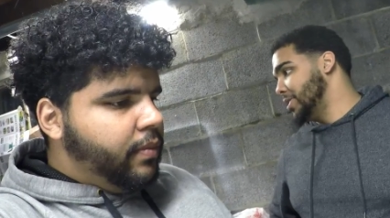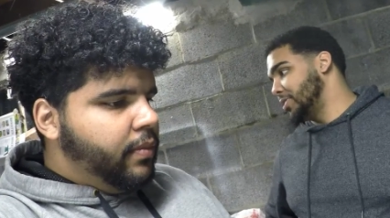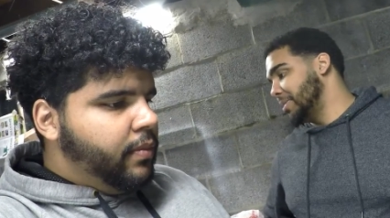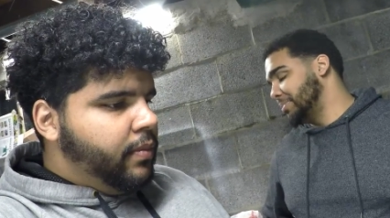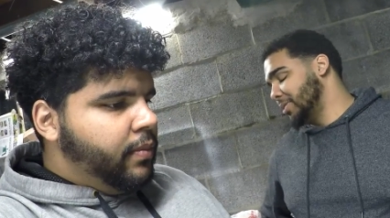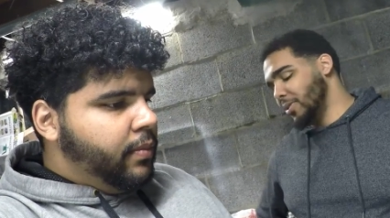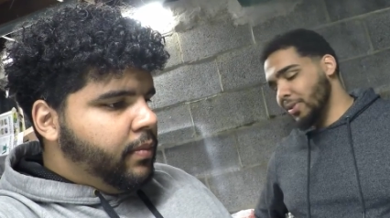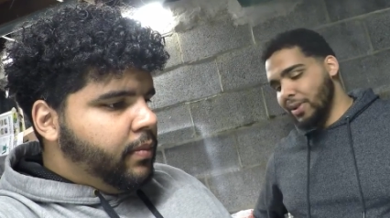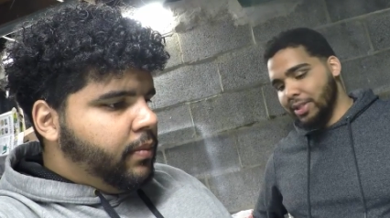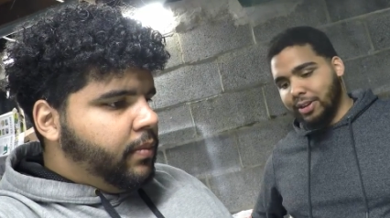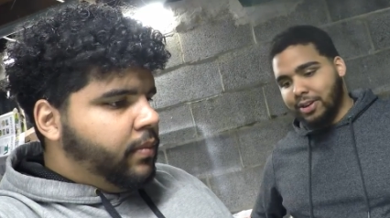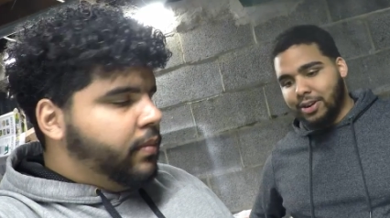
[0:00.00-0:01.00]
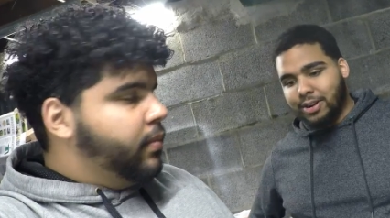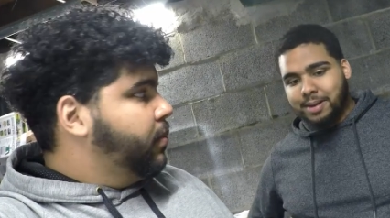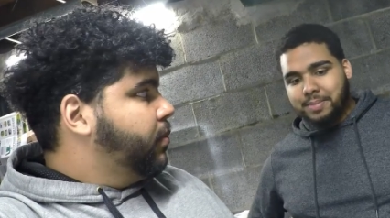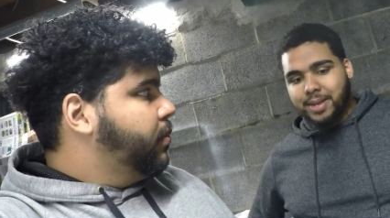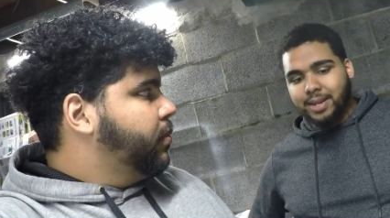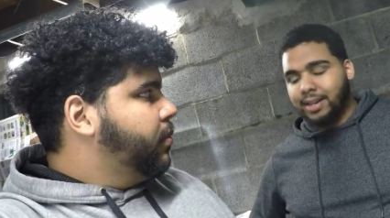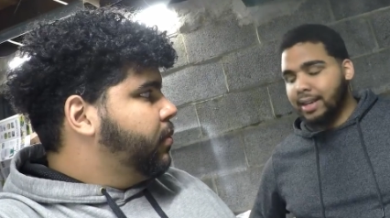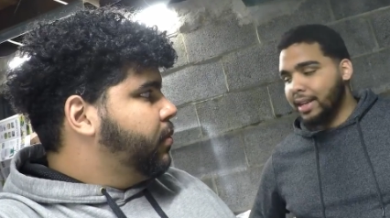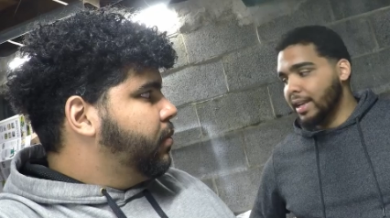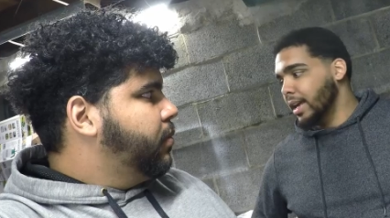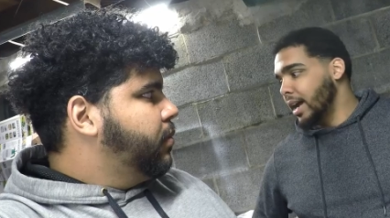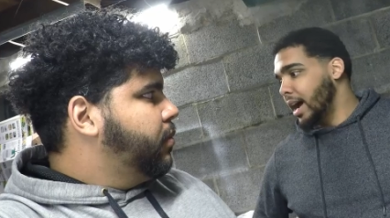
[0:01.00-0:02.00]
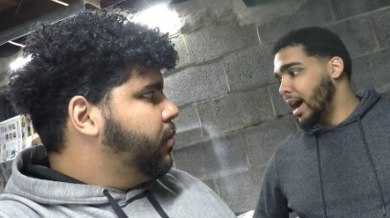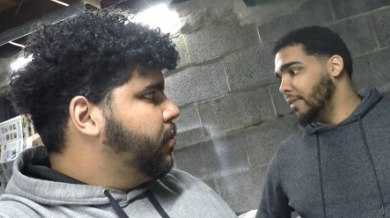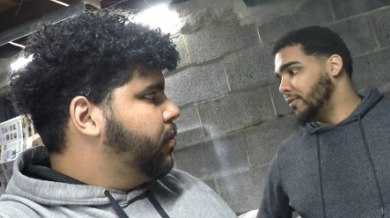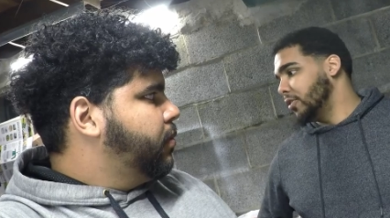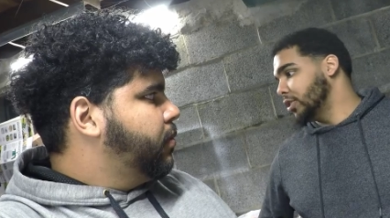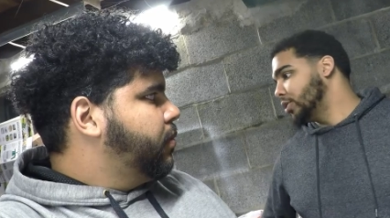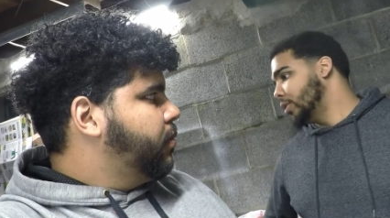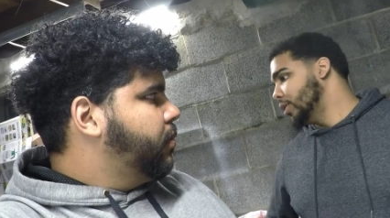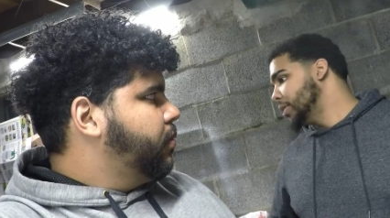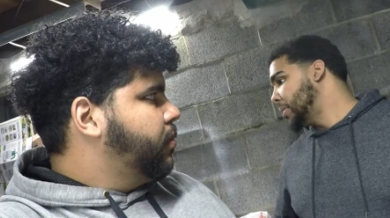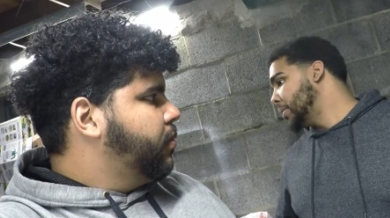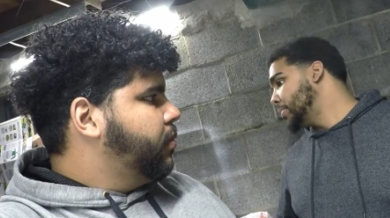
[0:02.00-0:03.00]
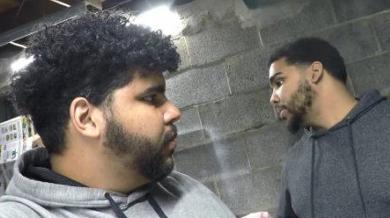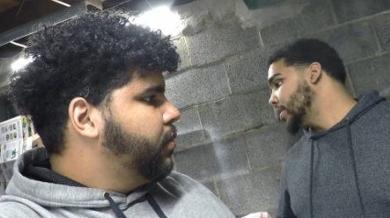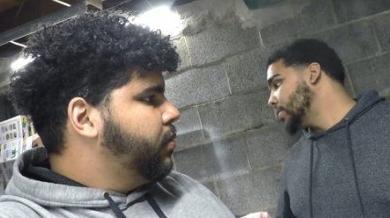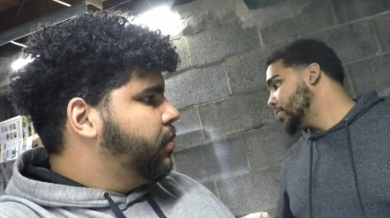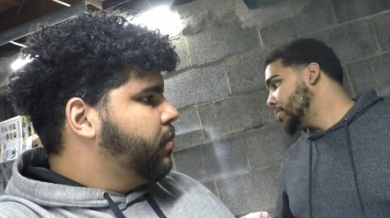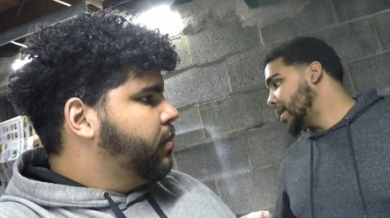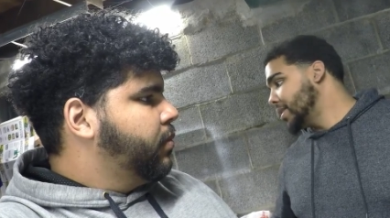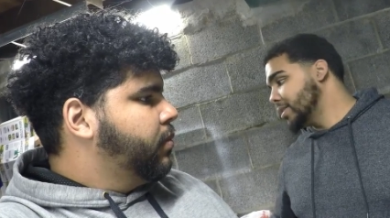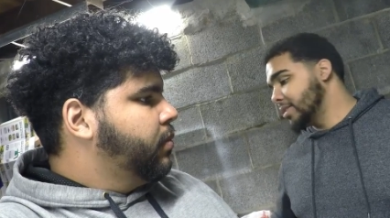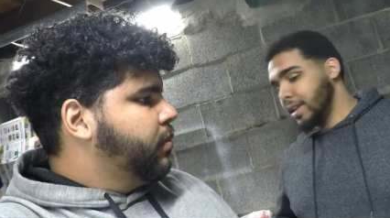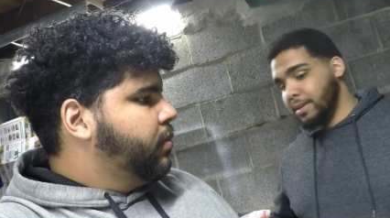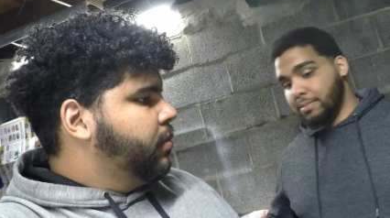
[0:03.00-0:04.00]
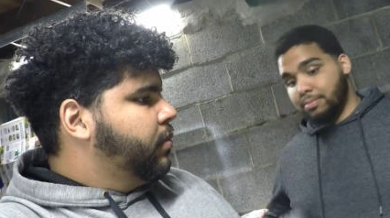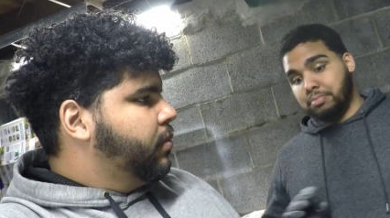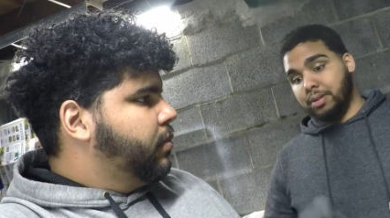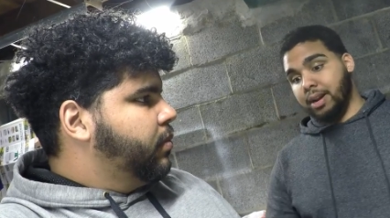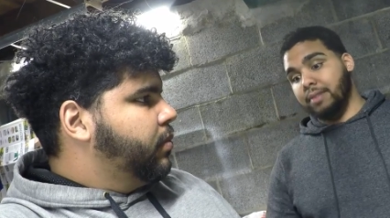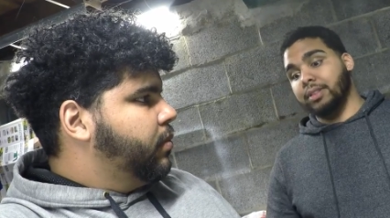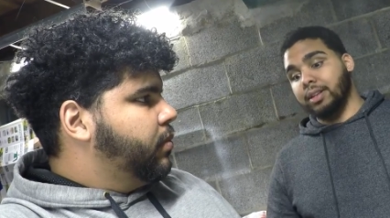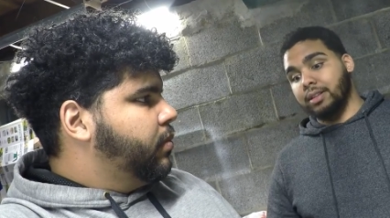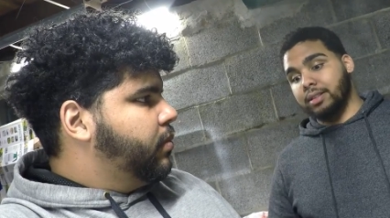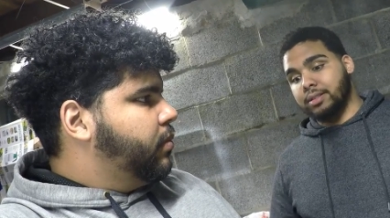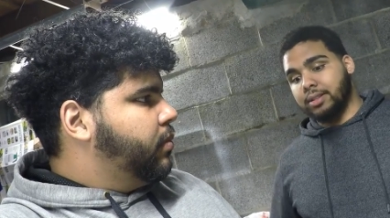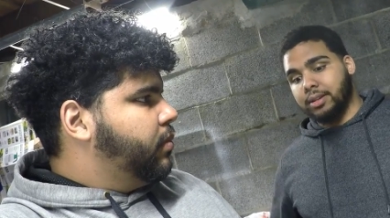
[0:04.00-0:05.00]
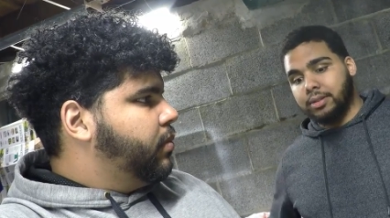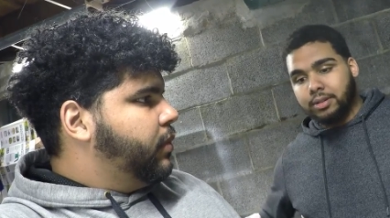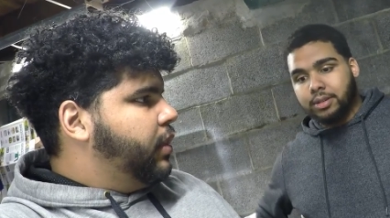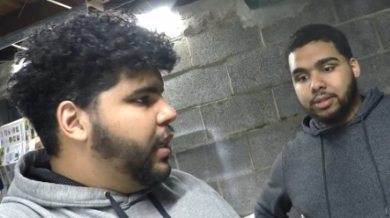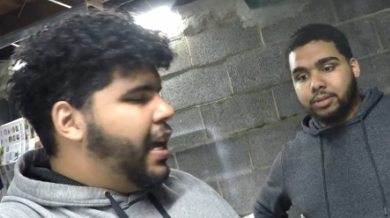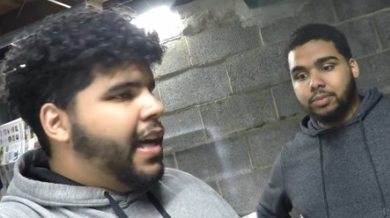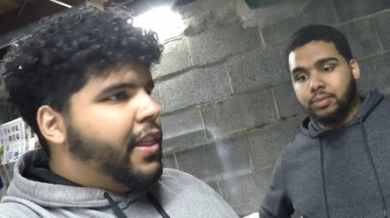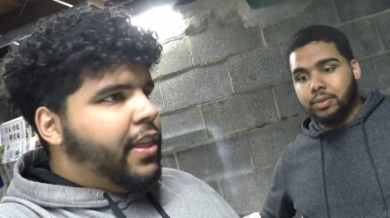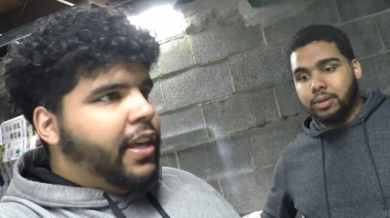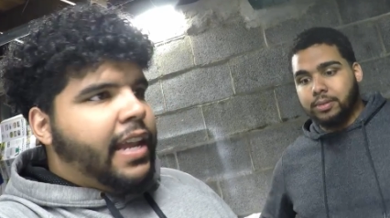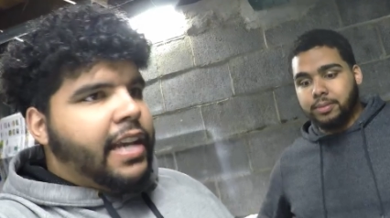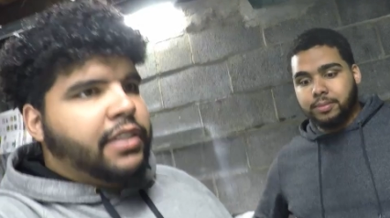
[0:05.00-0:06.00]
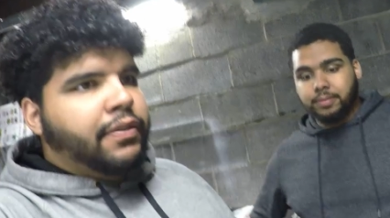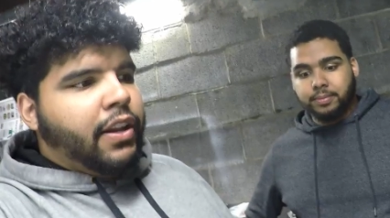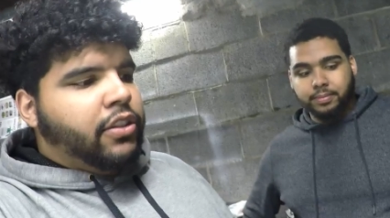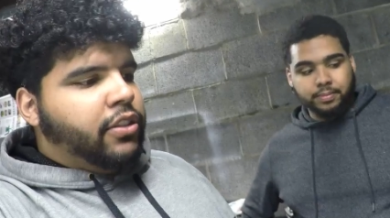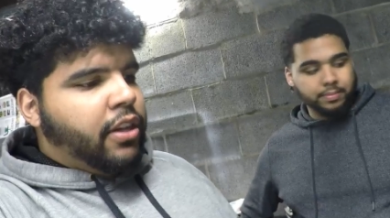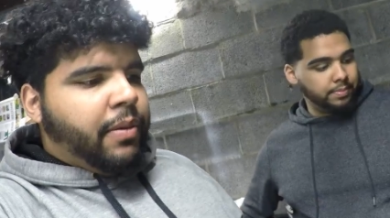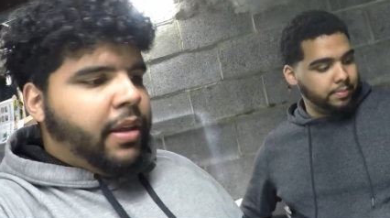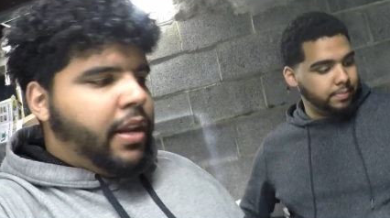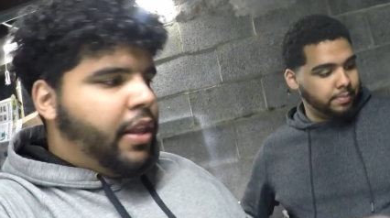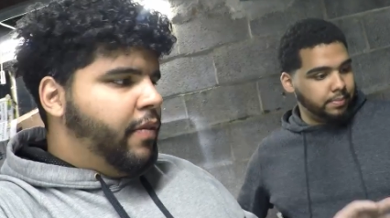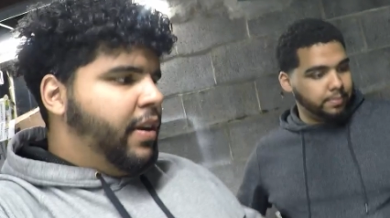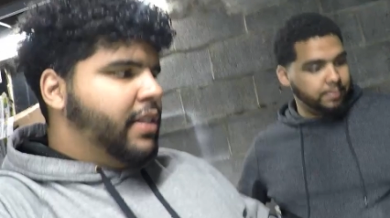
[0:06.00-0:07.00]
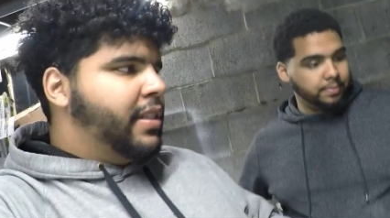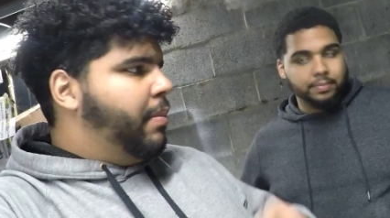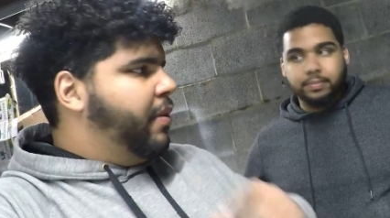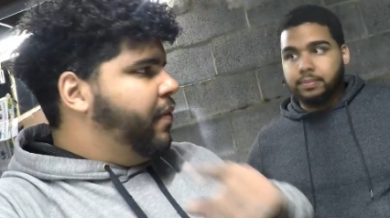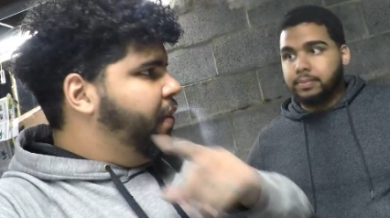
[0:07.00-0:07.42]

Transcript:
Speaker 1: stripped the whole other car. I mean, uh, for storage purposes, we might just like about everything in the interior. yeah, I think
Speaker 2: next video is going to be another reassembly